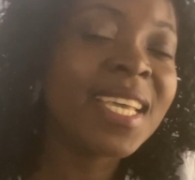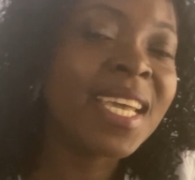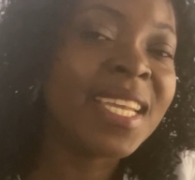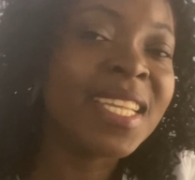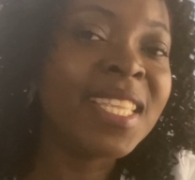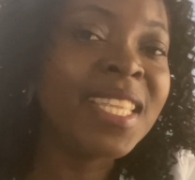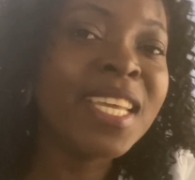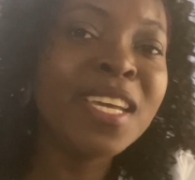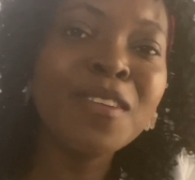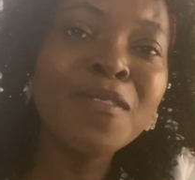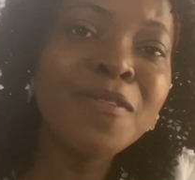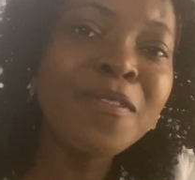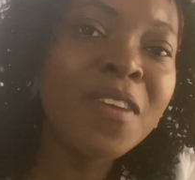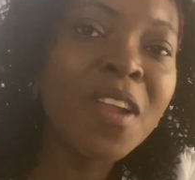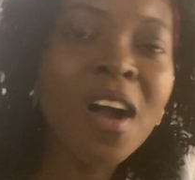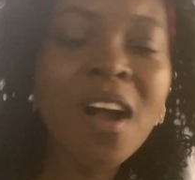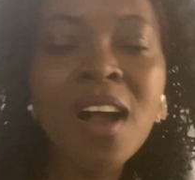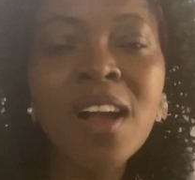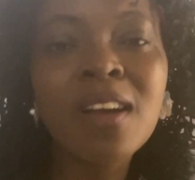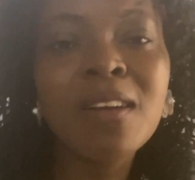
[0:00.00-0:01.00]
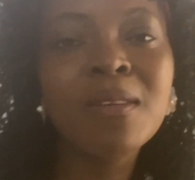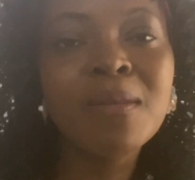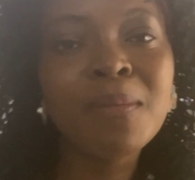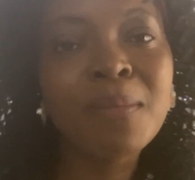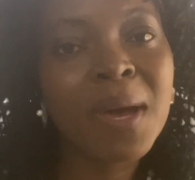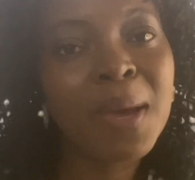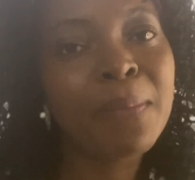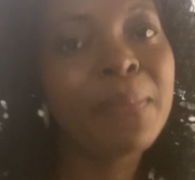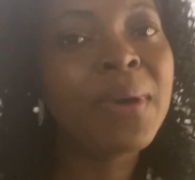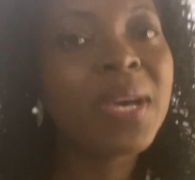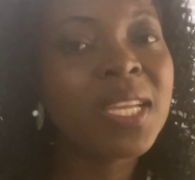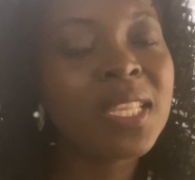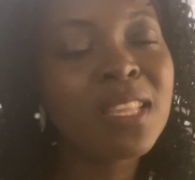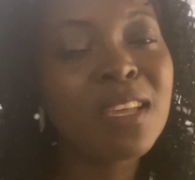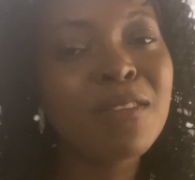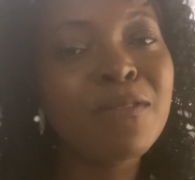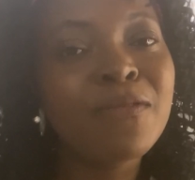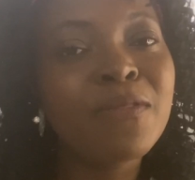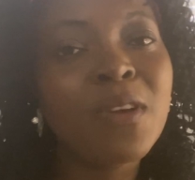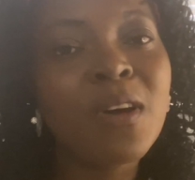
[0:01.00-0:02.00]
a new vlog, my
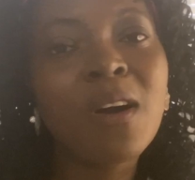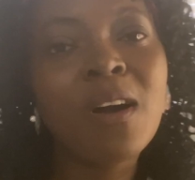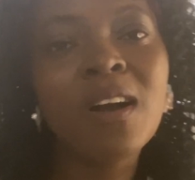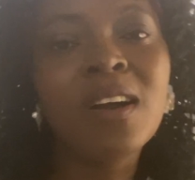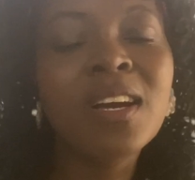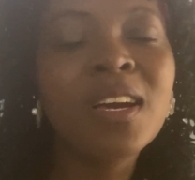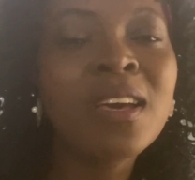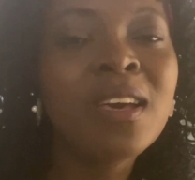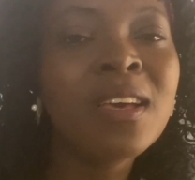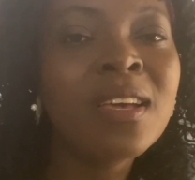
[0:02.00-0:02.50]
birthday vlog.